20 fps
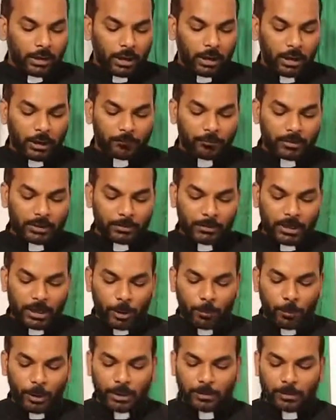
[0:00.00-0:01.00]
Along with my
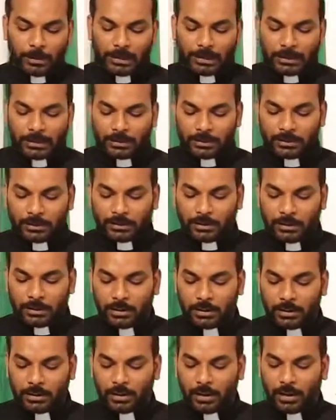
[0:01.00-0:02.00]
appointment letter,
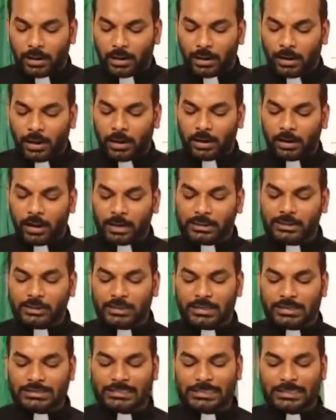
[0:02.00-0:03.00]
I
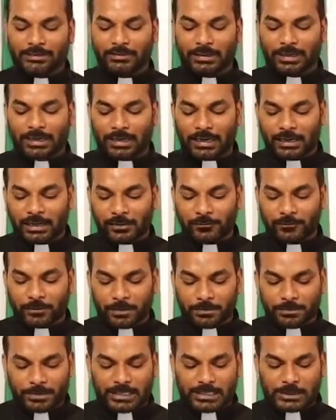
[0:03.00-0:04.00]
also received a letter
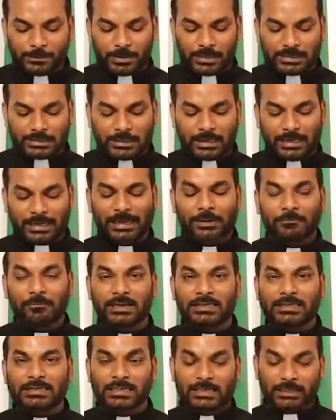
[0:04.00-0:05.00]
from Principal Sir
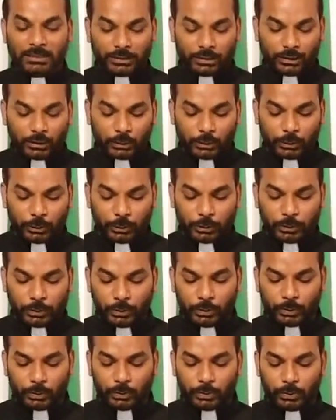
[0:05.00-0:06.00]
requesting to
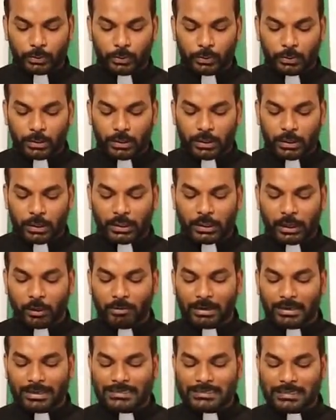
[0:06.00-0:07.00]
do a
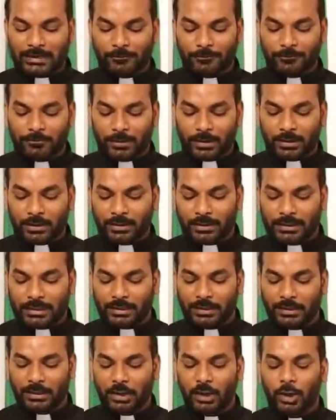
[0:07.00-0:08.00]
cover design for
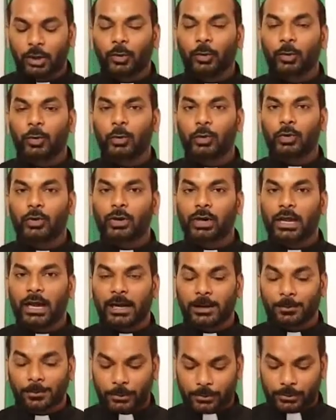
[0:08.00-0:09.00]
the Gurukul
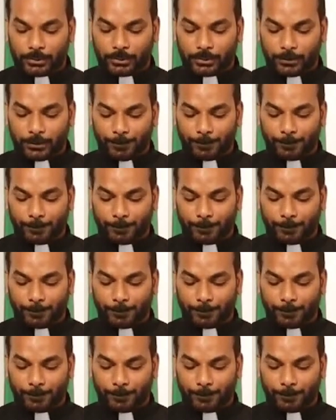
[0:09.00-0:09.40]
handbook.